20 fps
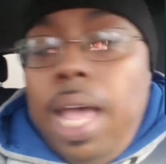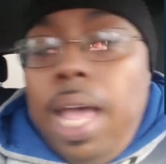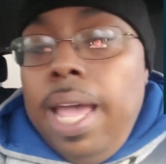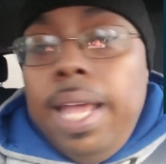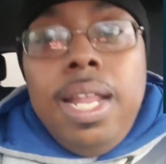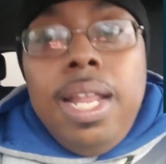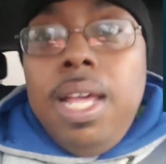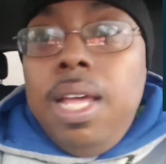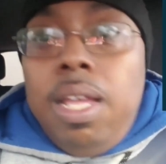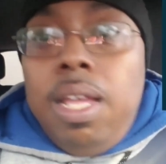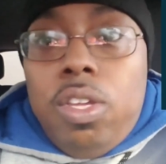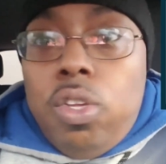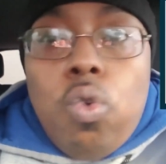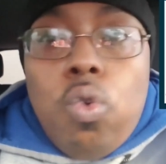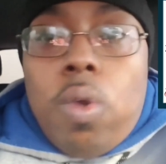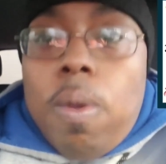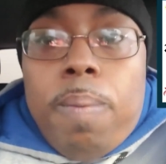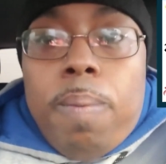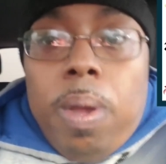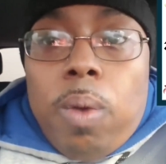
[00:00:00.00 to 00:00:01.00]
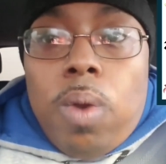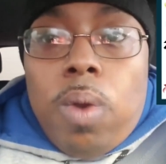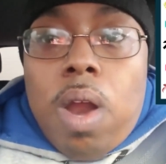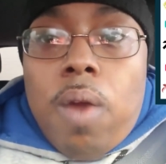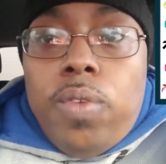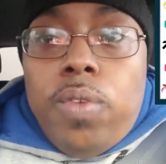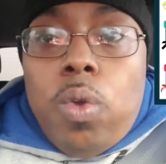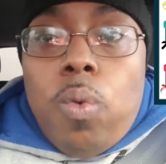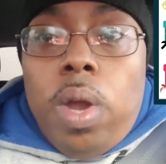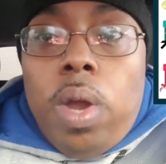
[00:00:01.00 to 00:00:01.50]
And you can pick
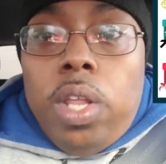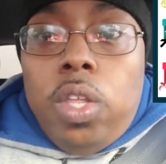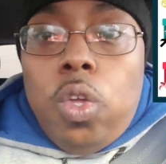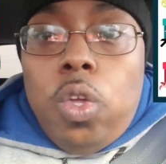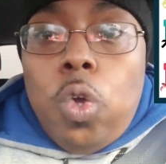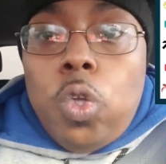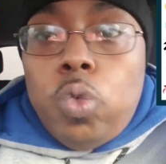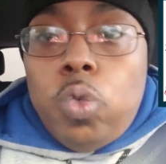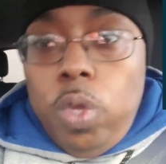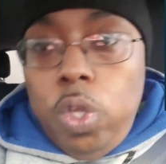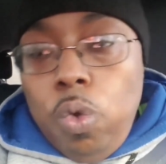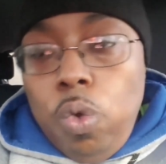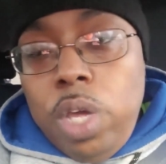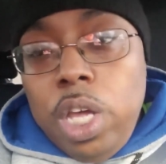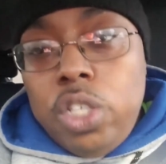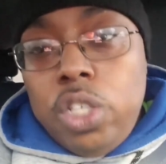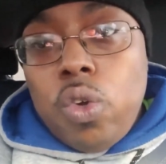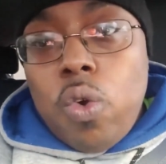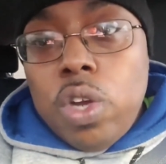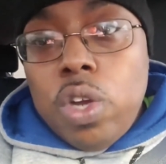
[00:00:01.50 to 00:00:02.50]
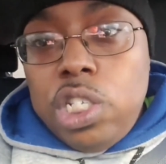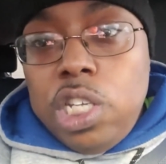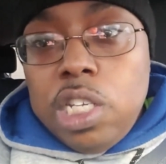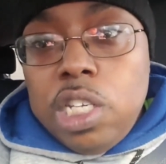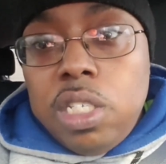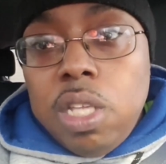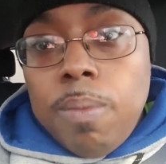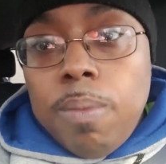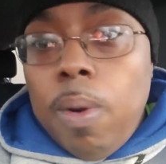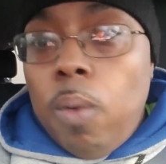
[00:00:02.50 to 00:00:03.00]
whatever you want to use when you get your
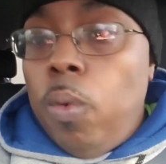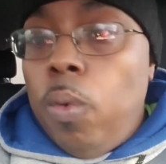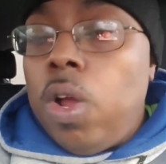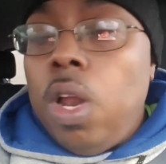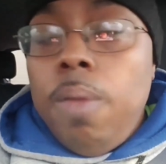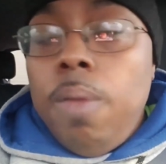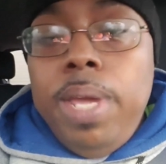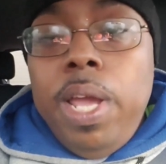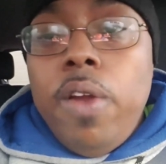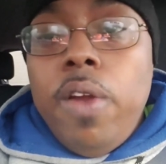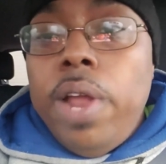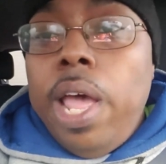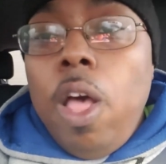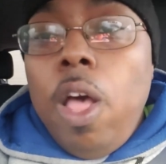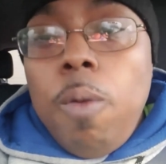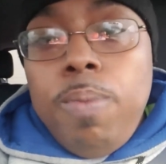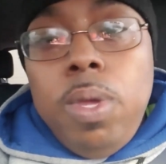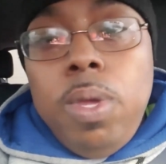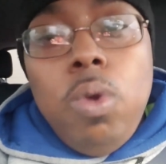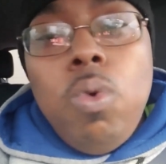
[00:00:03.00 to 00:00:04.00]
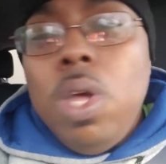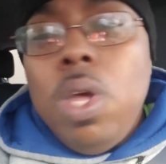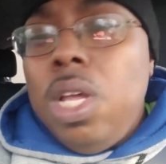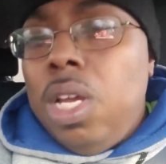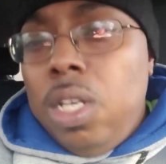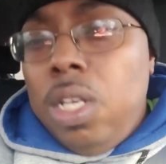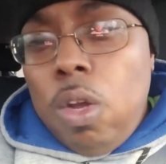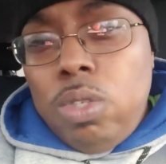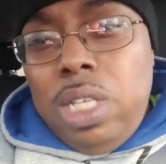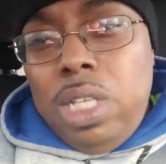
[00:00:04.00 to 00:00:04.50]
system, but we're going to be here to help you.
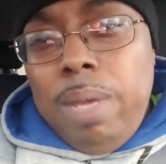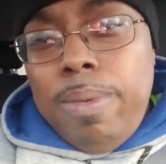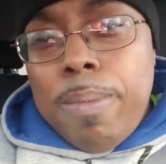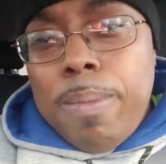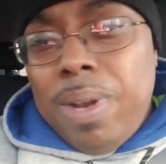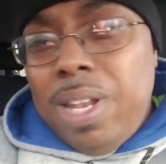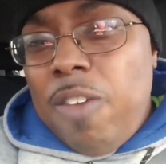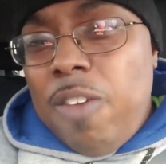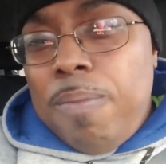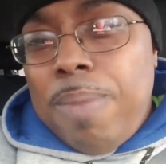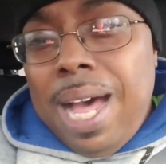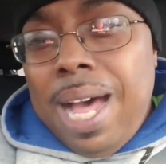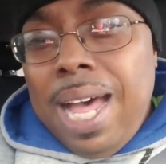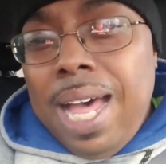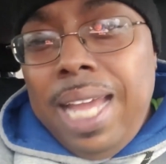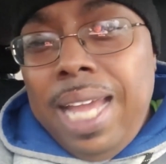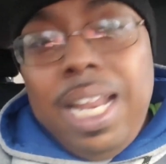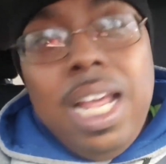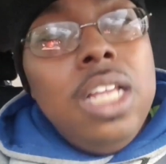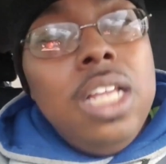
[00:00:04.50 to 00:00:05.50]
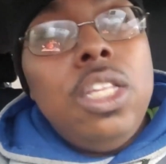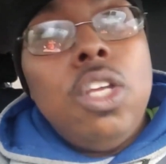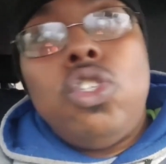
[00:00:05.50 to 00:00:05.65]
No team member left behind.